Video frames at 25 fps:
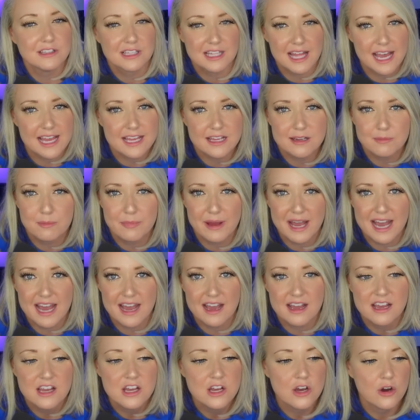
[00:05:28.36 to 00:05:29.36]
like
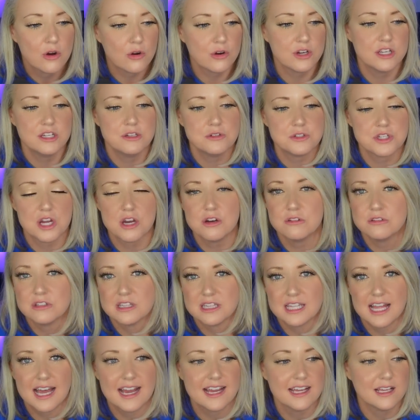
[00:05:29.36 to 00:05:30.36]
Bette, or you don't
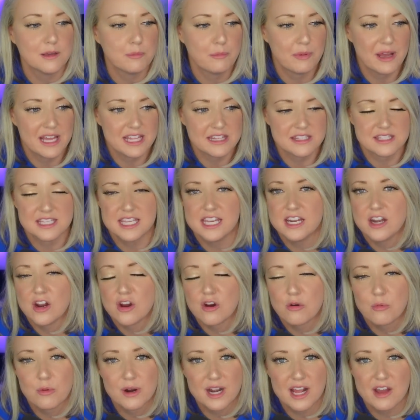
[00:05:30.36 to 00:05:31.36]
like Bette and Tina,
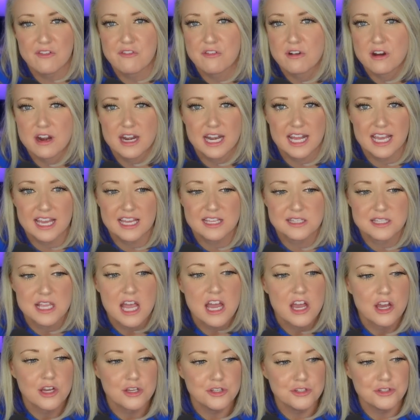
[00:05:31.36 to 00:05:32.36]
or whatever it is,
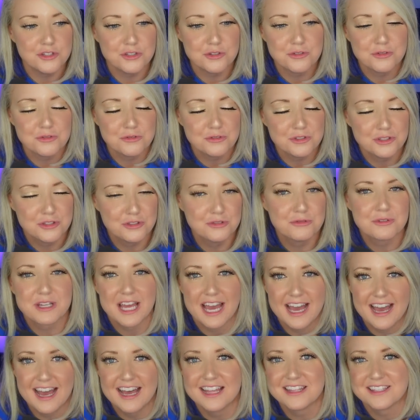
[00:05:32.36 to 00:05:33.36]
you
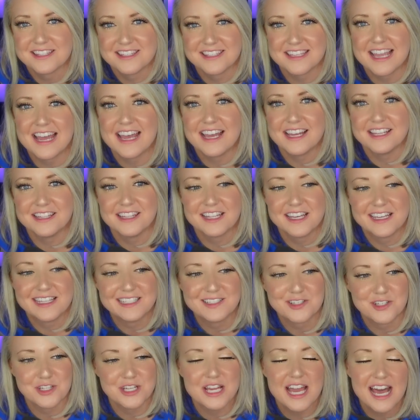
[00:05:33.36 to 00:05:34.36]
can't say that
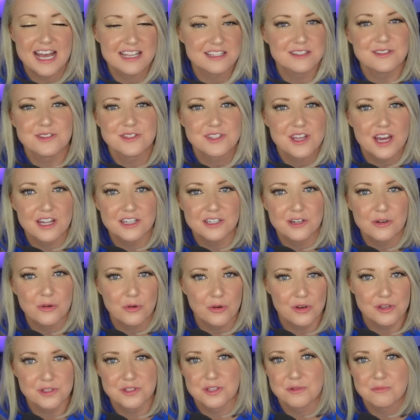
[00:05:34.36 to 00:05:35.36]
she hasn't done an
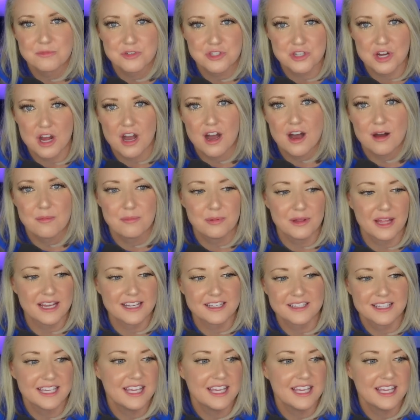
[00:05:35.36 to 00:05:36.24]
awesome job. Like,